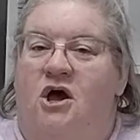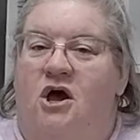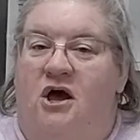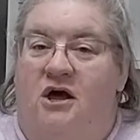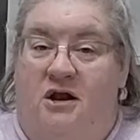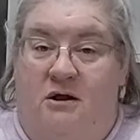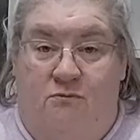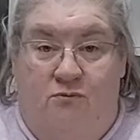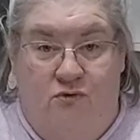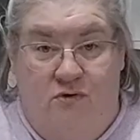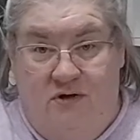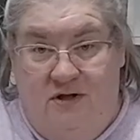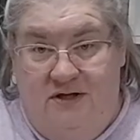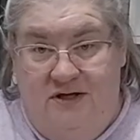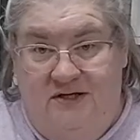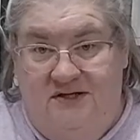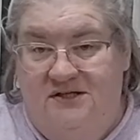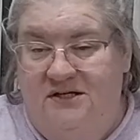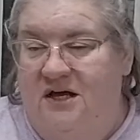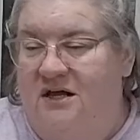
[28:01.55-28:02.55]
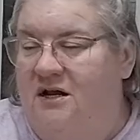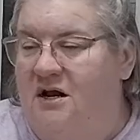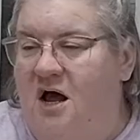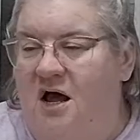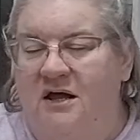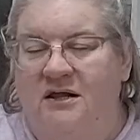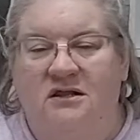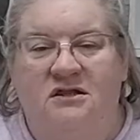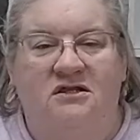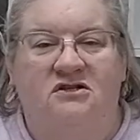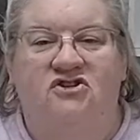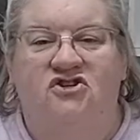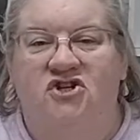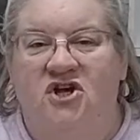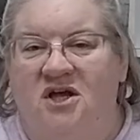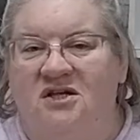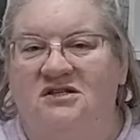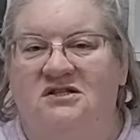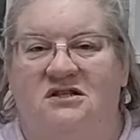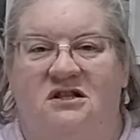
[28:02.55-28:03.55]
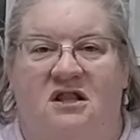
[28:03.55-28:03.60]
And I'm really excited. I just